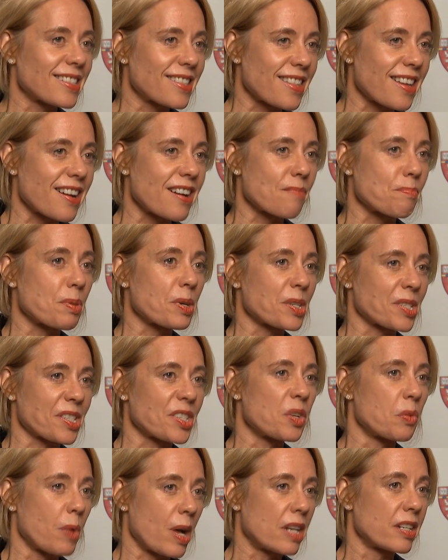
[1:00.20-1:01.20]
their
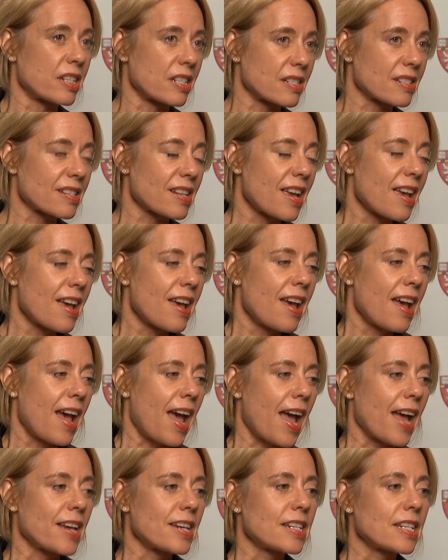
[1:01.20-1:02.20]
personal wellness.
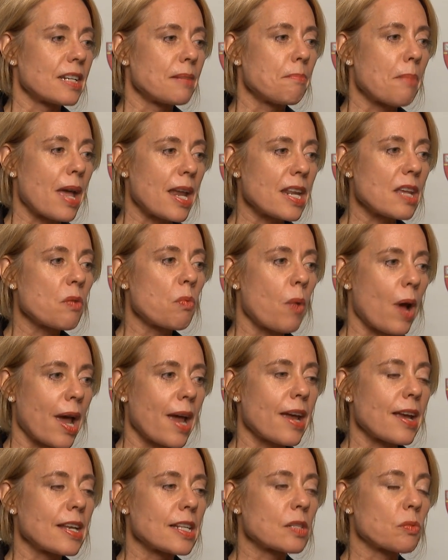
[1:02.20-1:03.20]
And in many
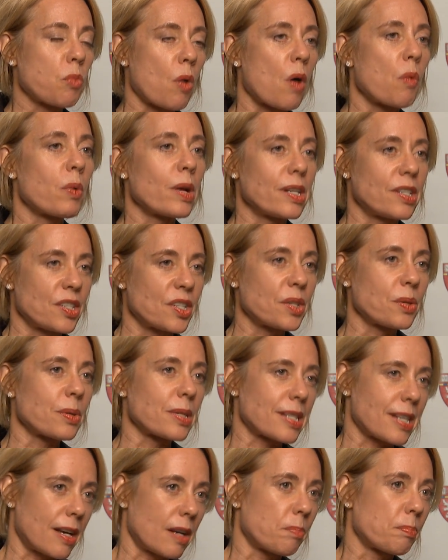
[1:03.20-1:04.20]
ways, what we do
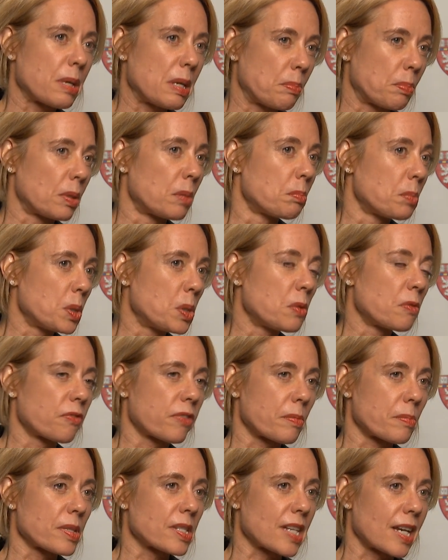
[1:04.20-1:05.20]
is help people move
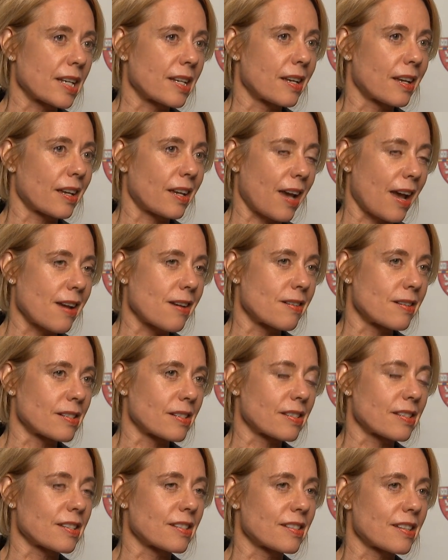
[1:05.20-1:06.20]
from psychic
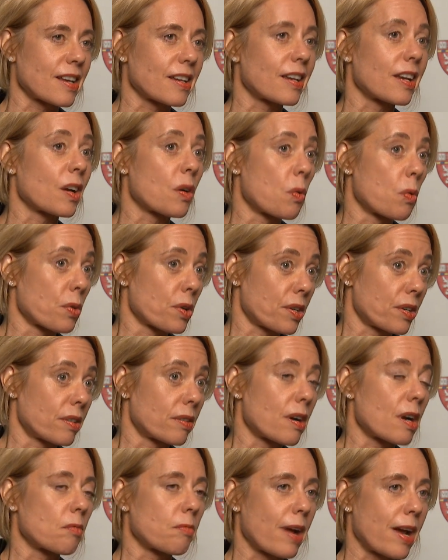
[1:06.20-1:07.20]
chaos to psychic order
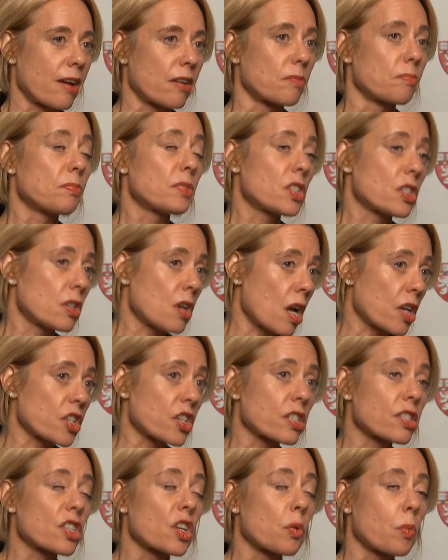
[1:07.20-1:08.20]
around not
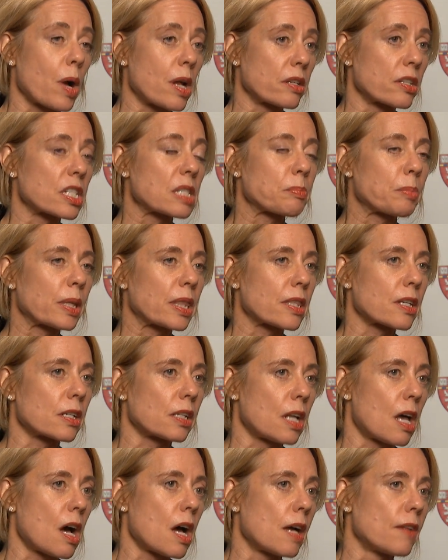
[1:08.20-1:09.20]
just their wellness, but their
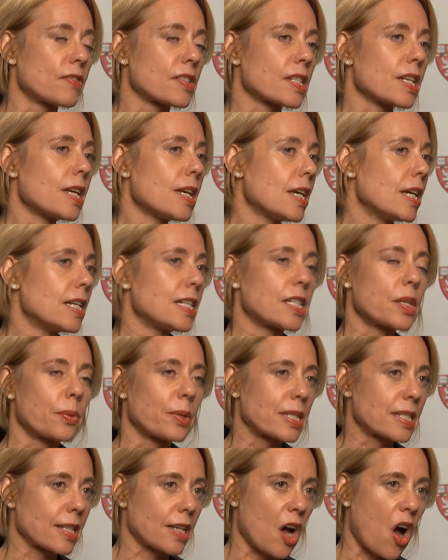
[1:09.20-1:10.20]
lives. So
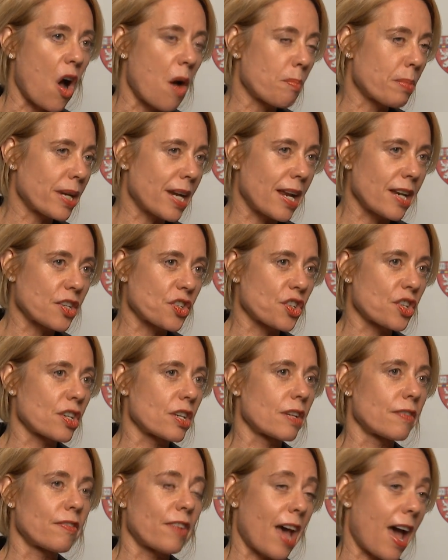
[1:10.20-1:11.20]
it's the combination
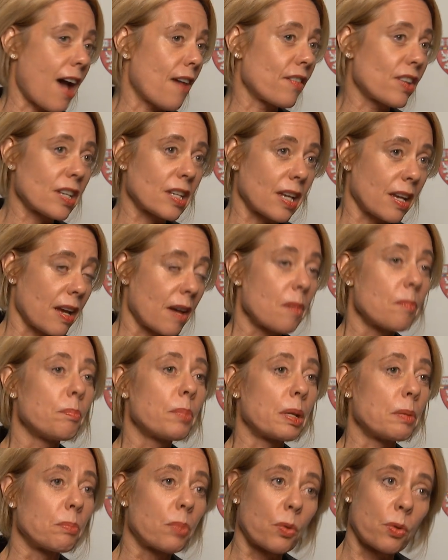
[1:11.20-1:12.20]
of having
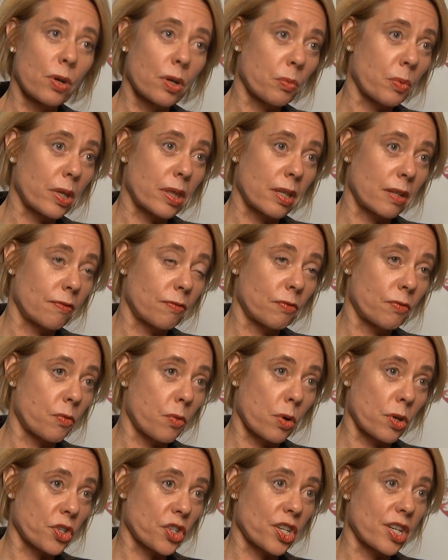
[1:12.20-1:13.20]
been born with it,
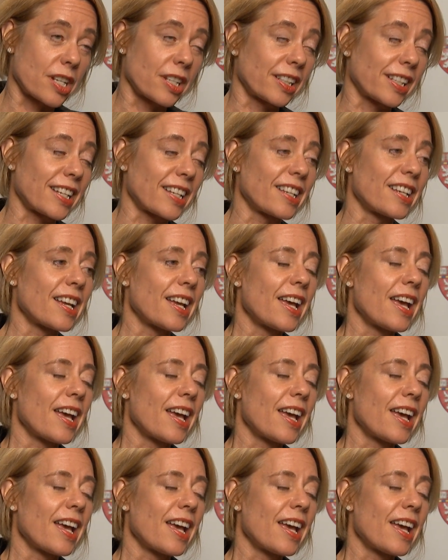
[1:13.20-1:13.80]
fortunately,